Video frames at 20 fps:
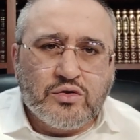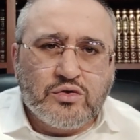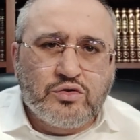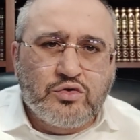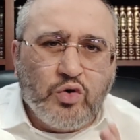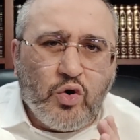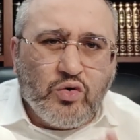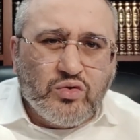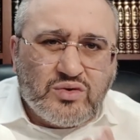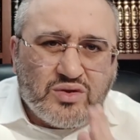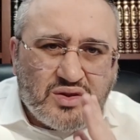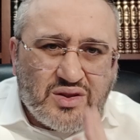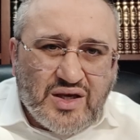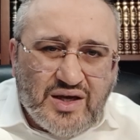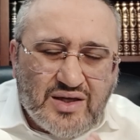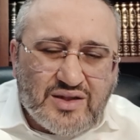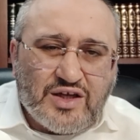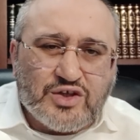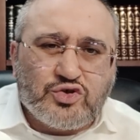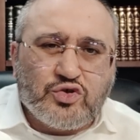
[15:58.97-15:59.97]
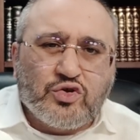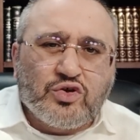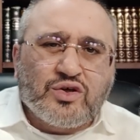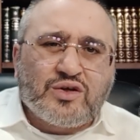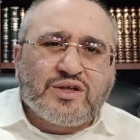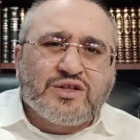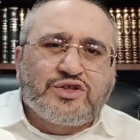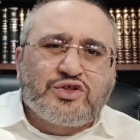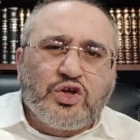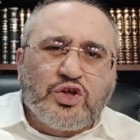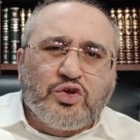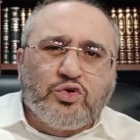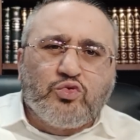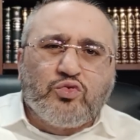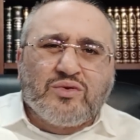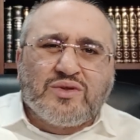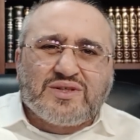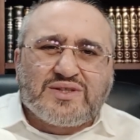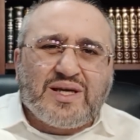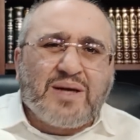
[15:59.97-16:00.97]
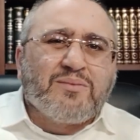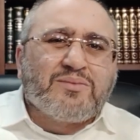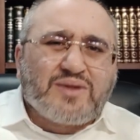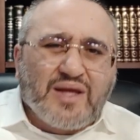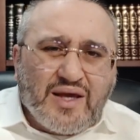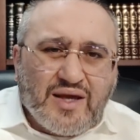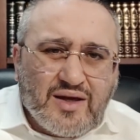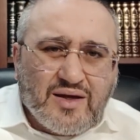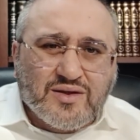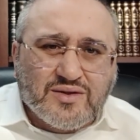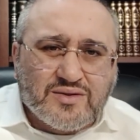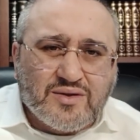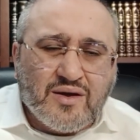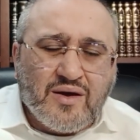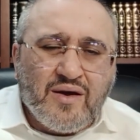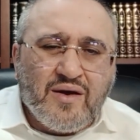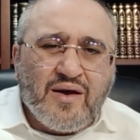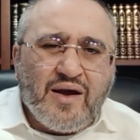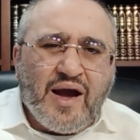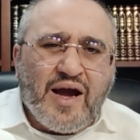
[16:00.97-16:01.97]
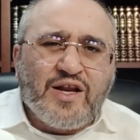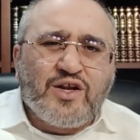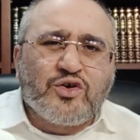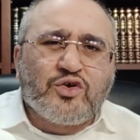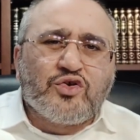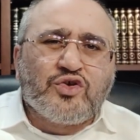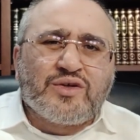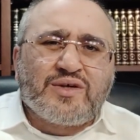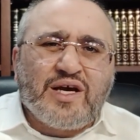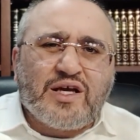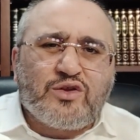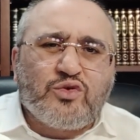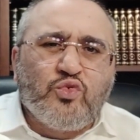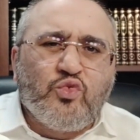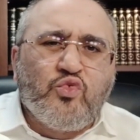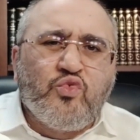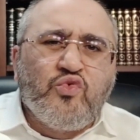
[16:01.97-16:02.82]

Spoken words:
Don't think that you're going to continue doing the same things and you're going to get